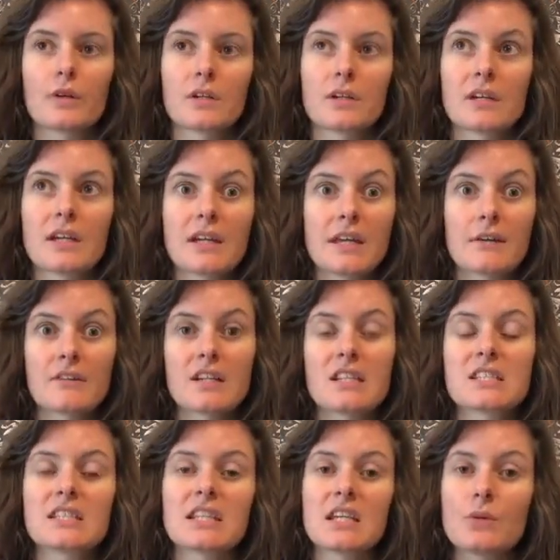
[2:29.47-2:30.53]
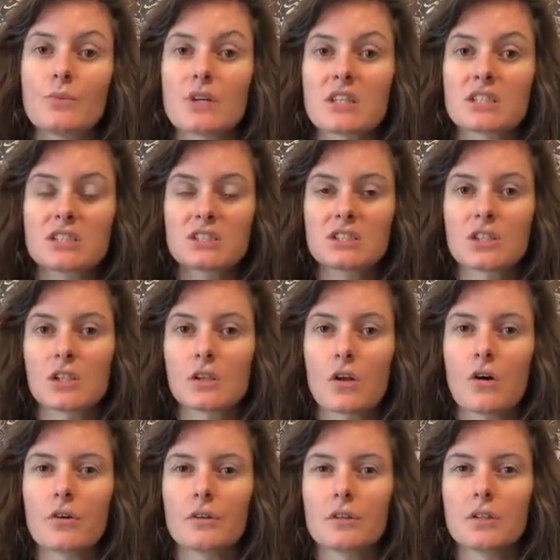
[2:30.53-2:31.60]
here in Italy we're still
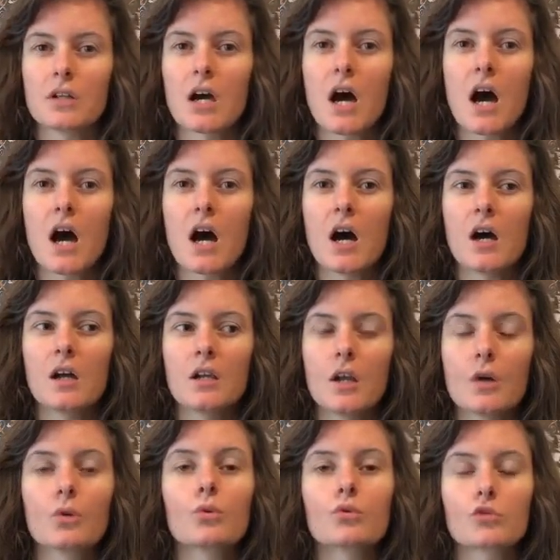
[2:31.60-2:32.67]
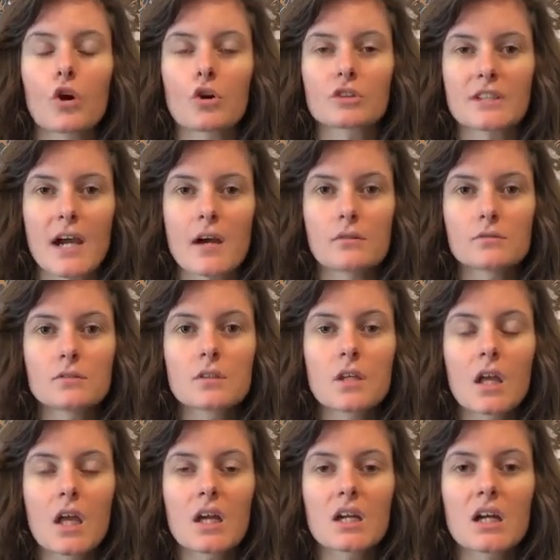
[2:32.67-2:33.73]
on local lockdown.
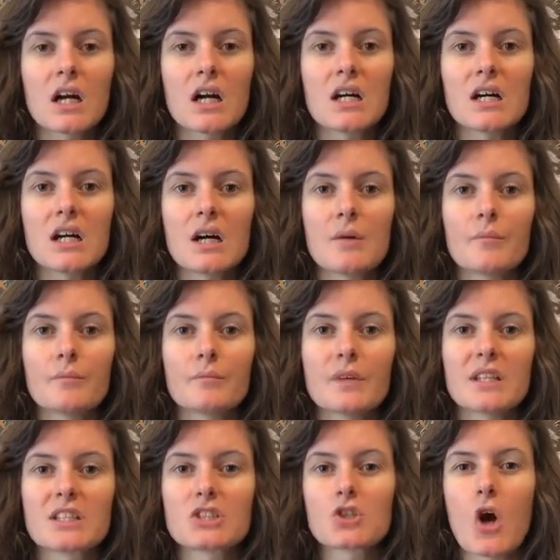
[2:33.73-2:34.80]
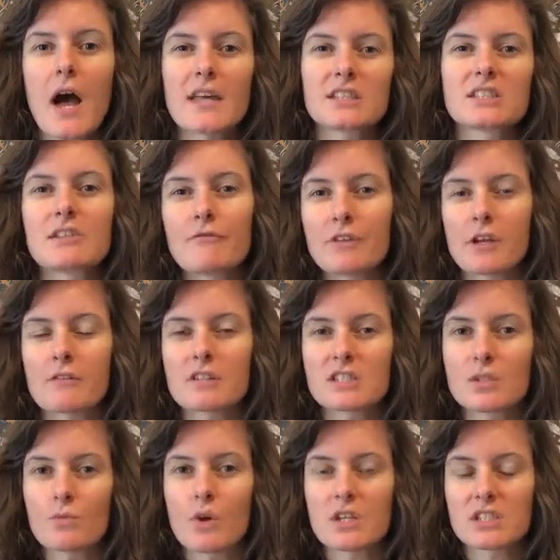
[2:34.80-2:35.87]
It's not as severe as
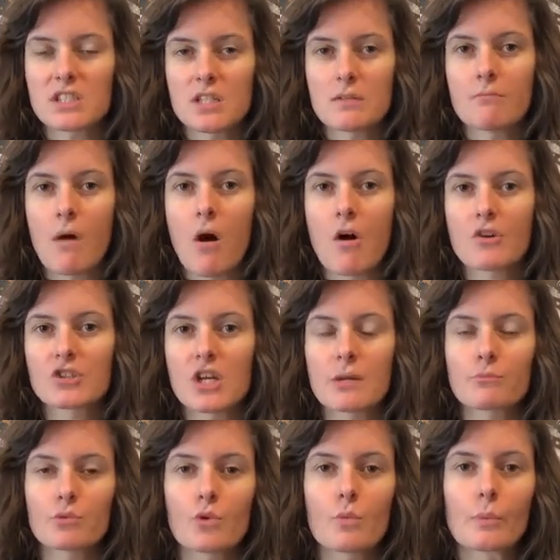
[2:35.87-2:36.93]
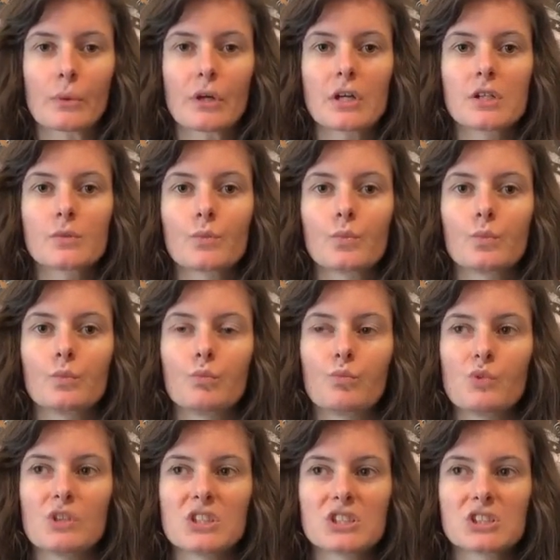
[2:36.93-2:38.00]
it was in March, April, but
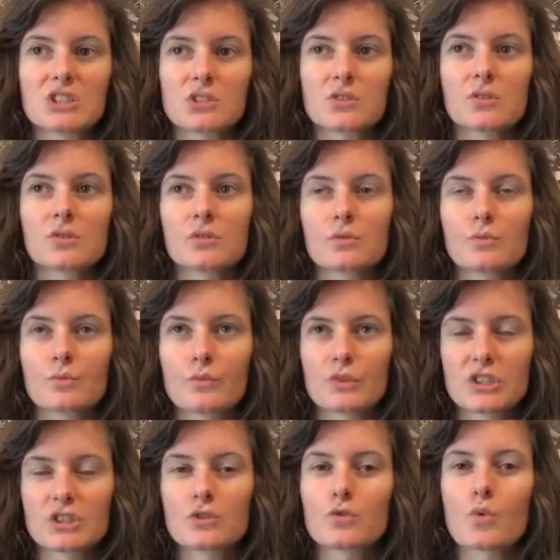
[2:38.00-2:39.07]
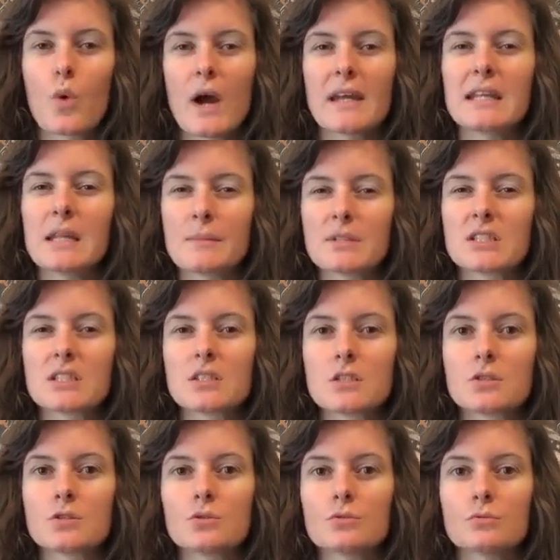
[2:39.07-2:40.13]
we're still quite
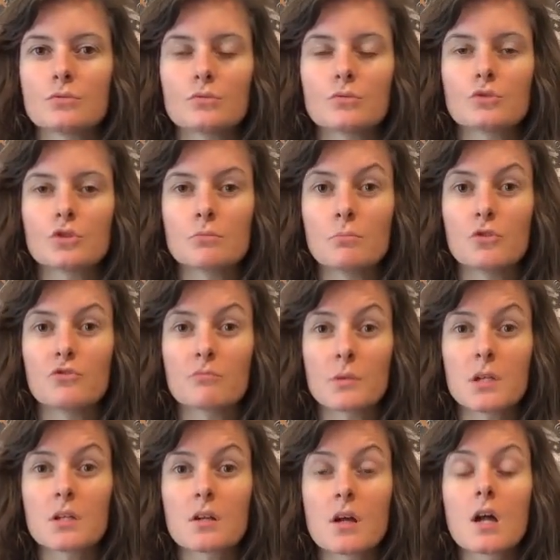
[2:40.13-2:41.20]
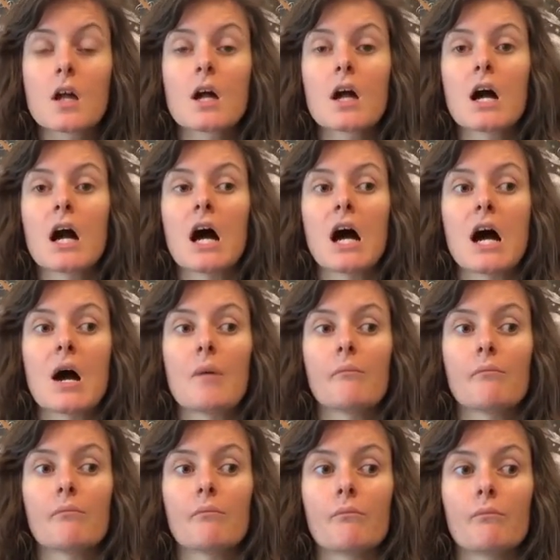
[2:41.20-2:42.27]
limited to movement
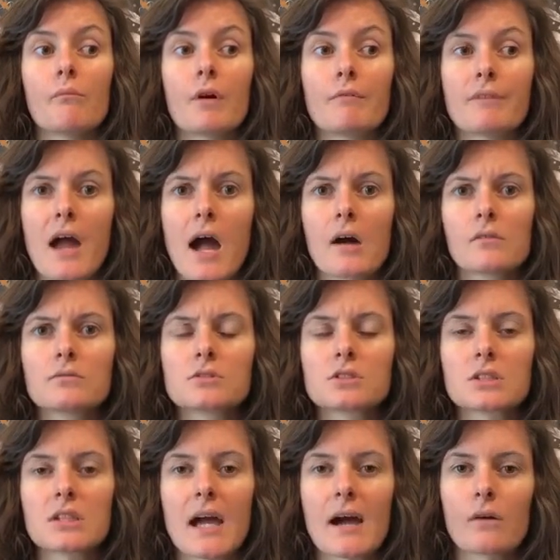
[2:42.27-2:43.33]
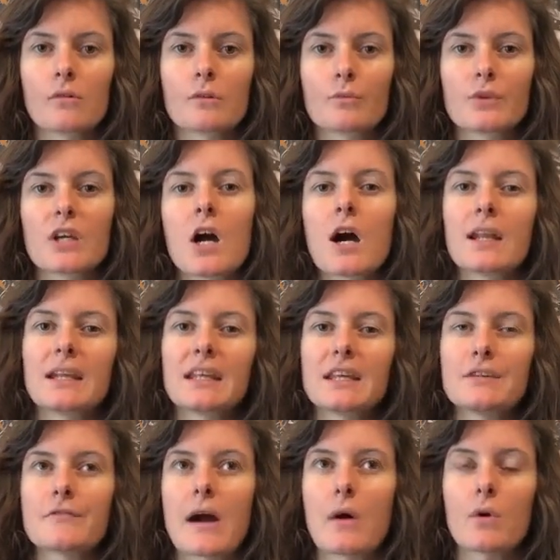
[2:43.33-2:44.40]
around and out. We can't
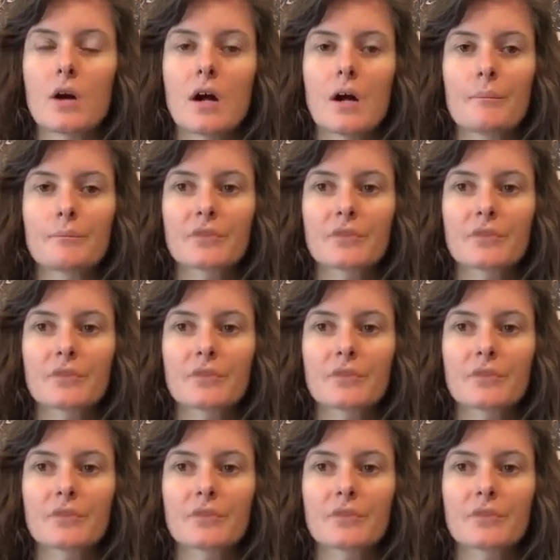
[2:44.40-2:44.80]
leave our